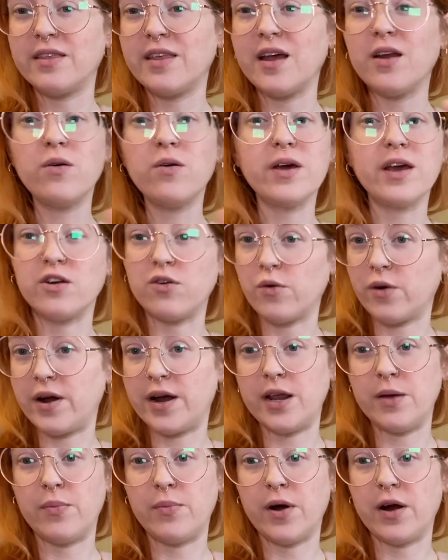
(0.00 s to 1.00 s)
They don't ignore
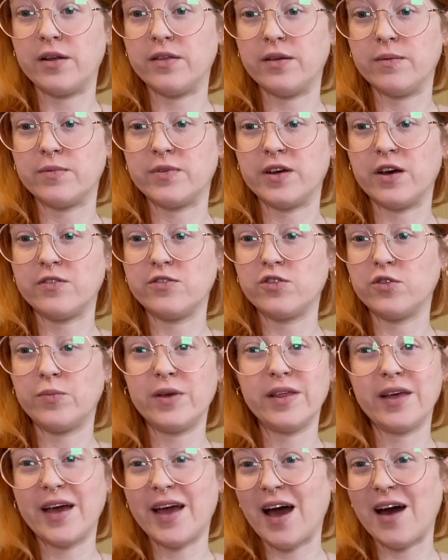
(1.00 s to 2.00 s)
any part of themselves. It would be
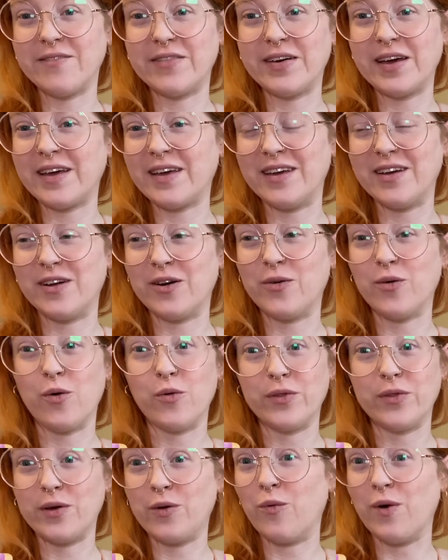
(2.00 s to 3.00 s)
like having, you know,
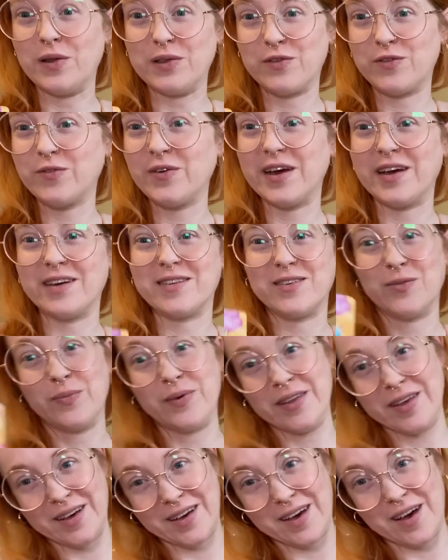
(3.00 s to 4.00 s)
only one sphinx. It would
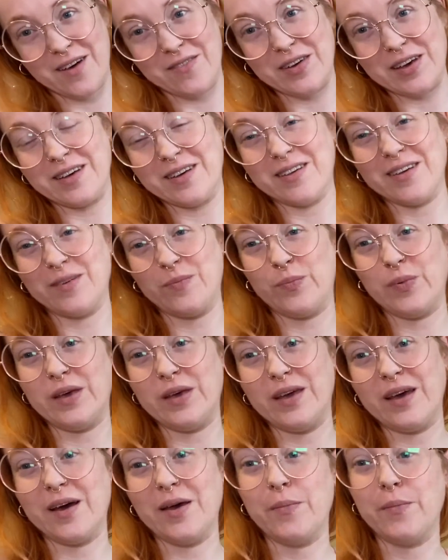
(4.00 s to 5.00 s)
be like having it
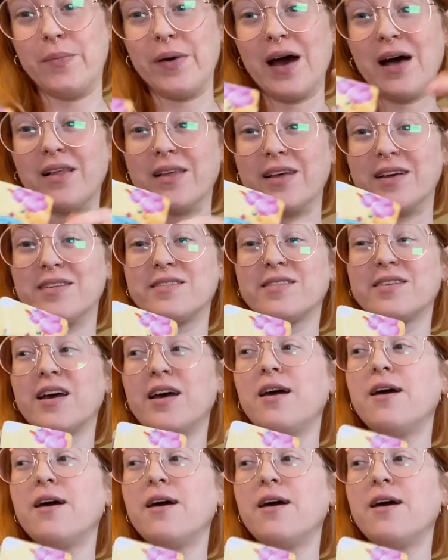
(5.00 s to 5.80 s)
be imbalanced.